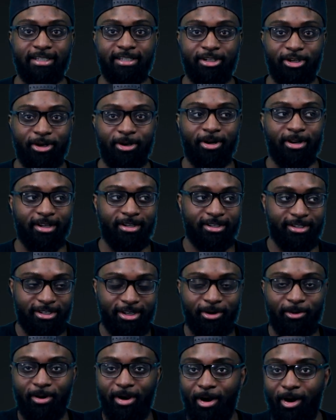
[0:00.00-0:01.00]
You're gonna,
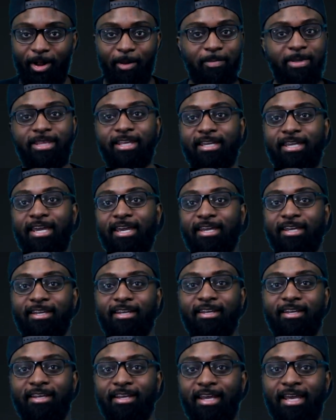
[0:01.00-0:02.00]
you know, call me the
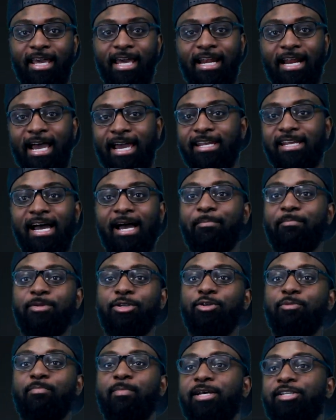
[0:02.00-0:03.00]
king. And I, I'm,
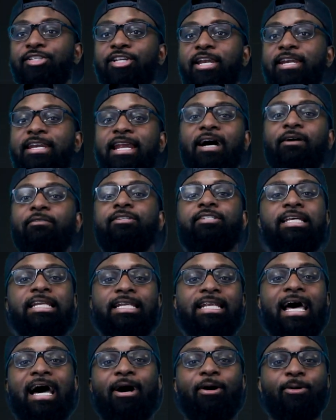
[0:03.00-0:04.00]
you must announce it
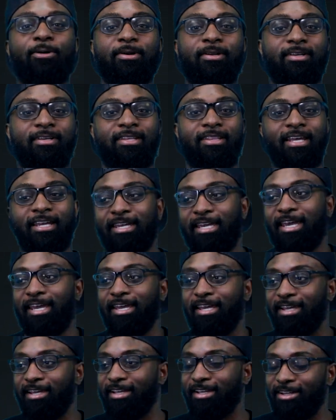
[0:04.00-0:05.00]
loud, the
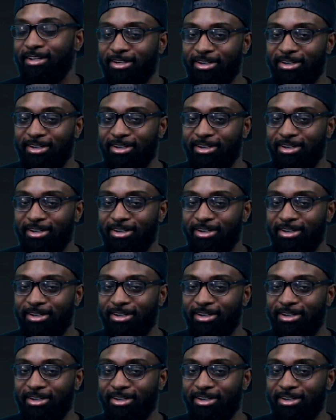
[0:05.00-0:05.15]
king.